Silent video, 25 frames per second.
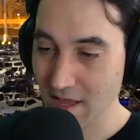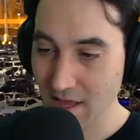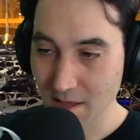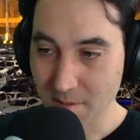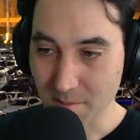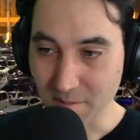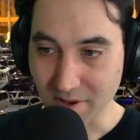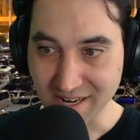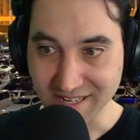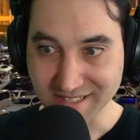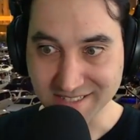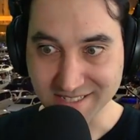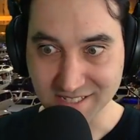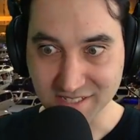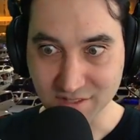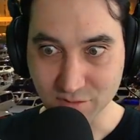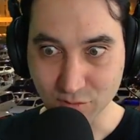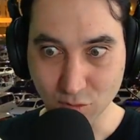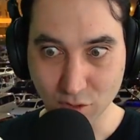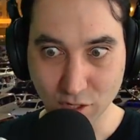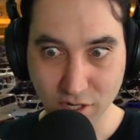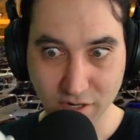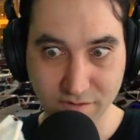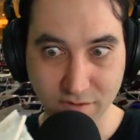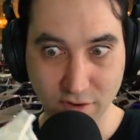But it doesn't
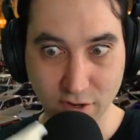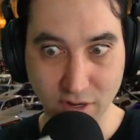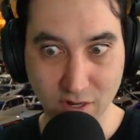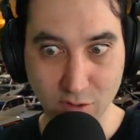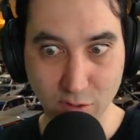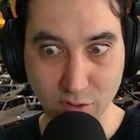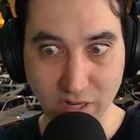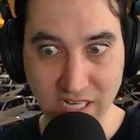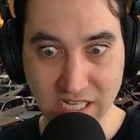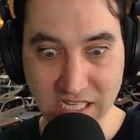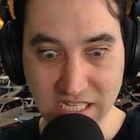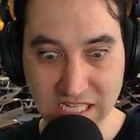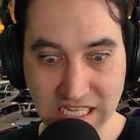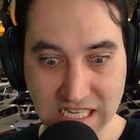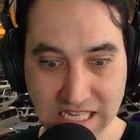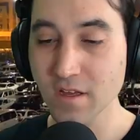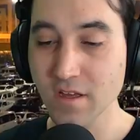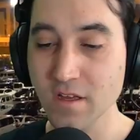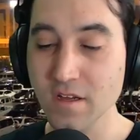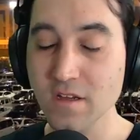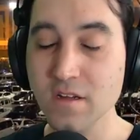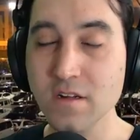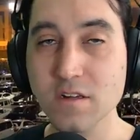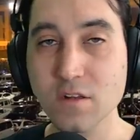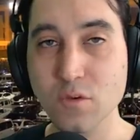work very well.
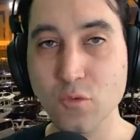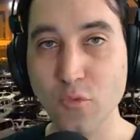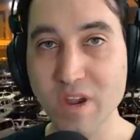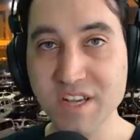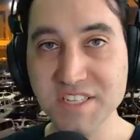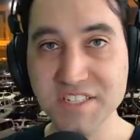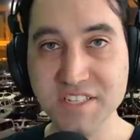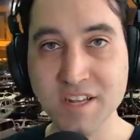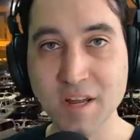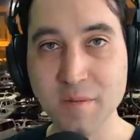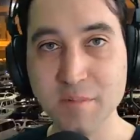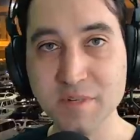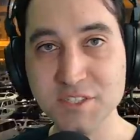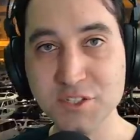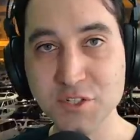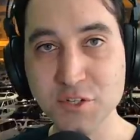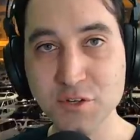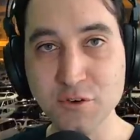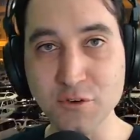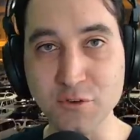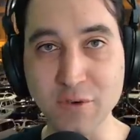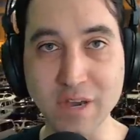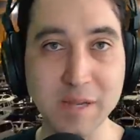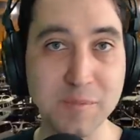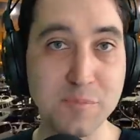Reason number
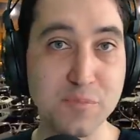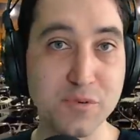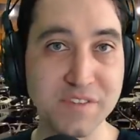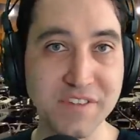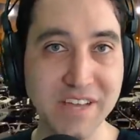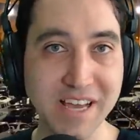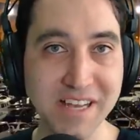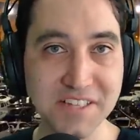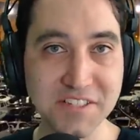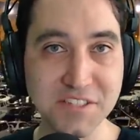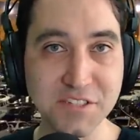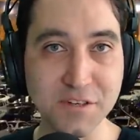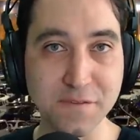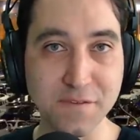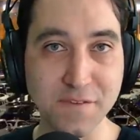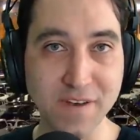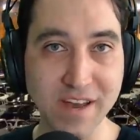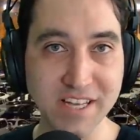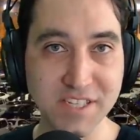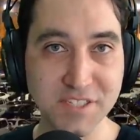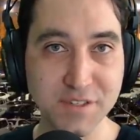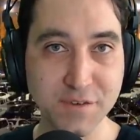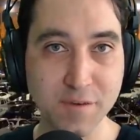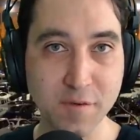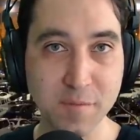2, it protects your
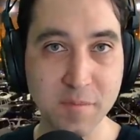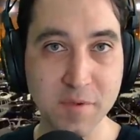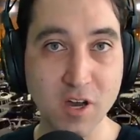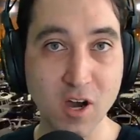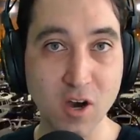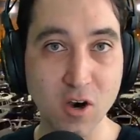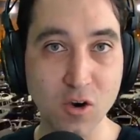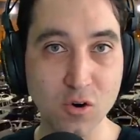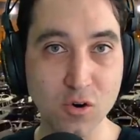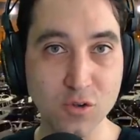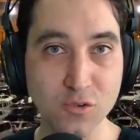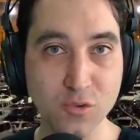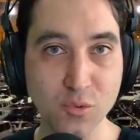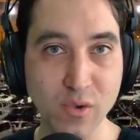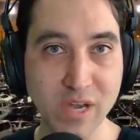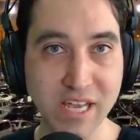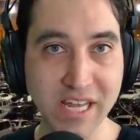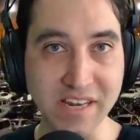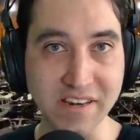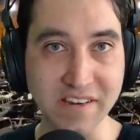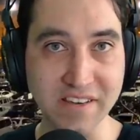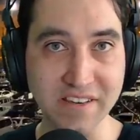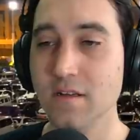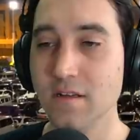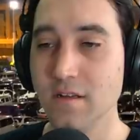face from cold
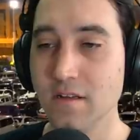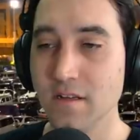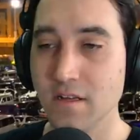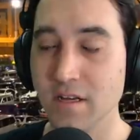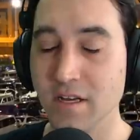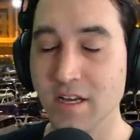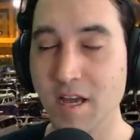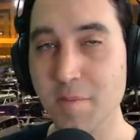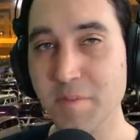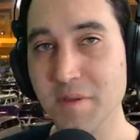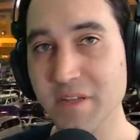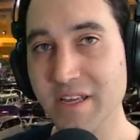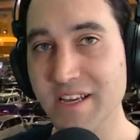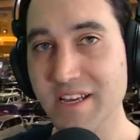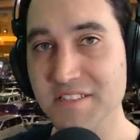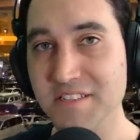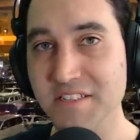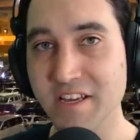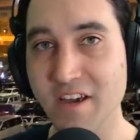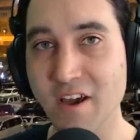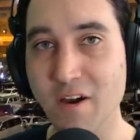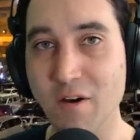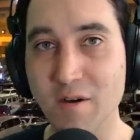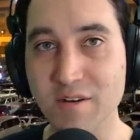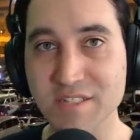wind. A couple of years
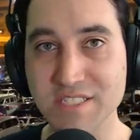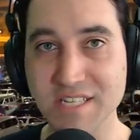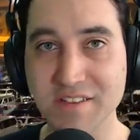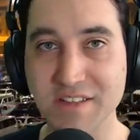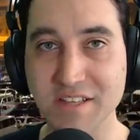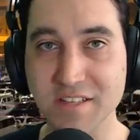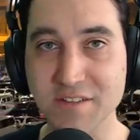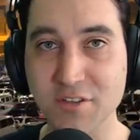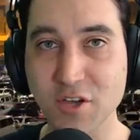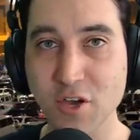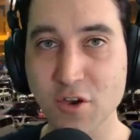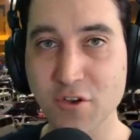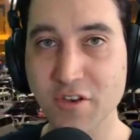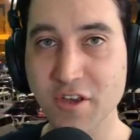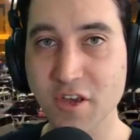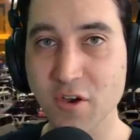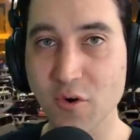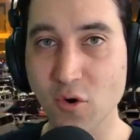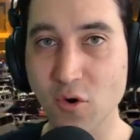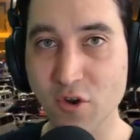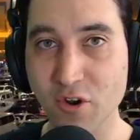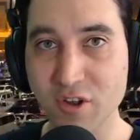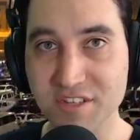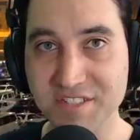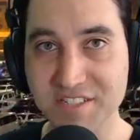ago, I was at the Tokyo
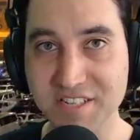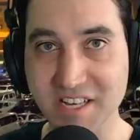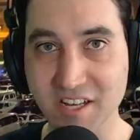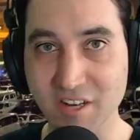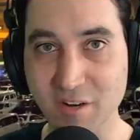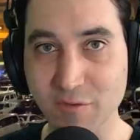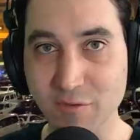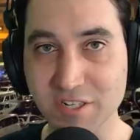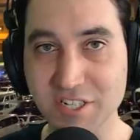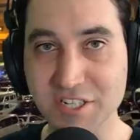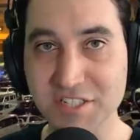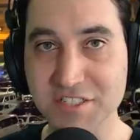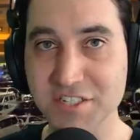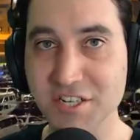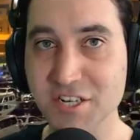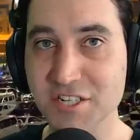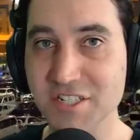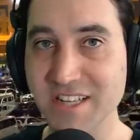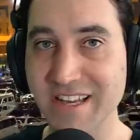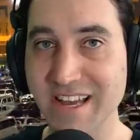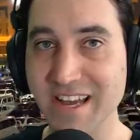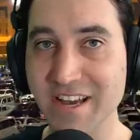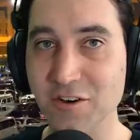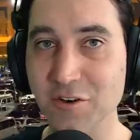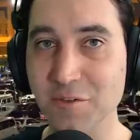Auto Salon, which is usually
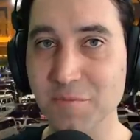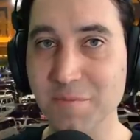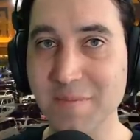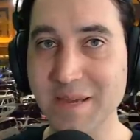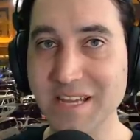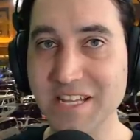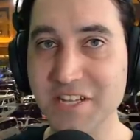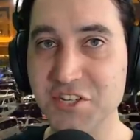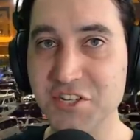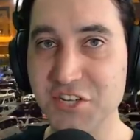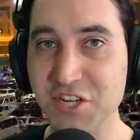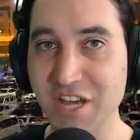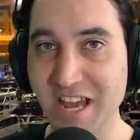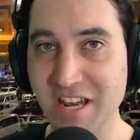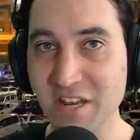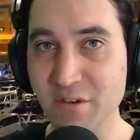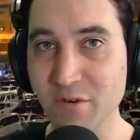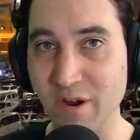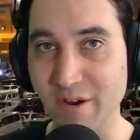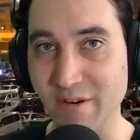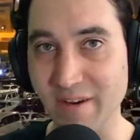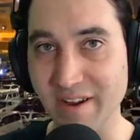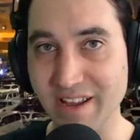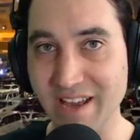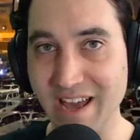held
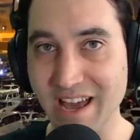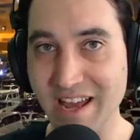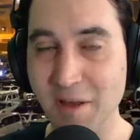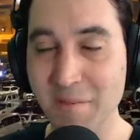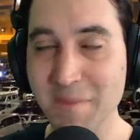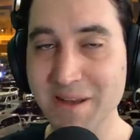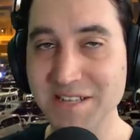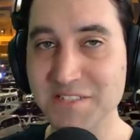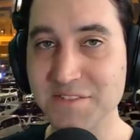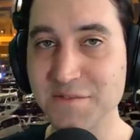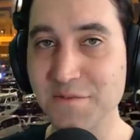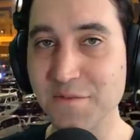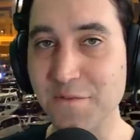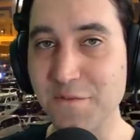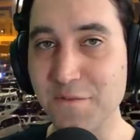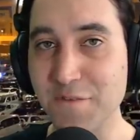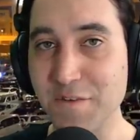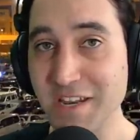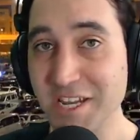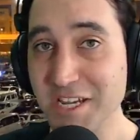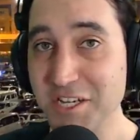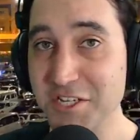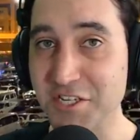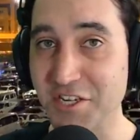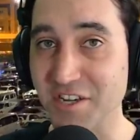mid-January, and I met some
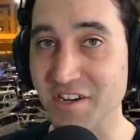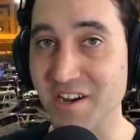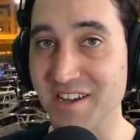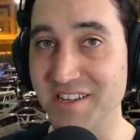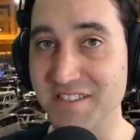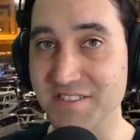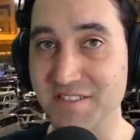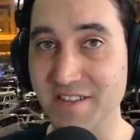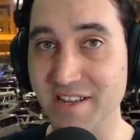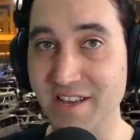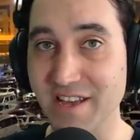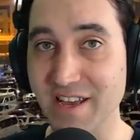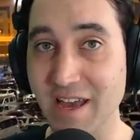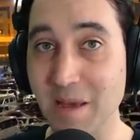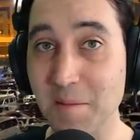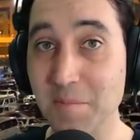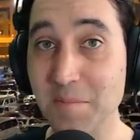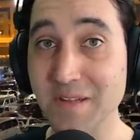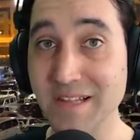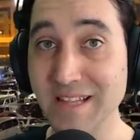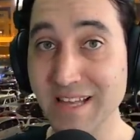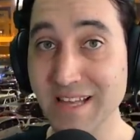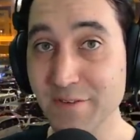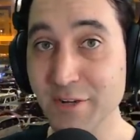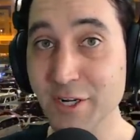Finnish guys there. And
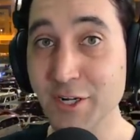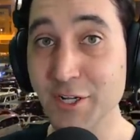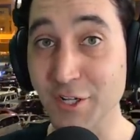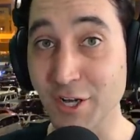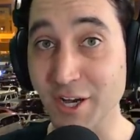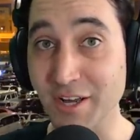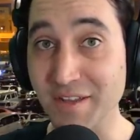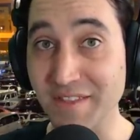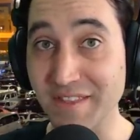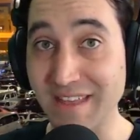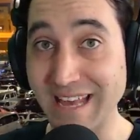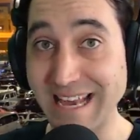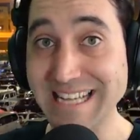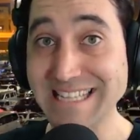believe it or not, they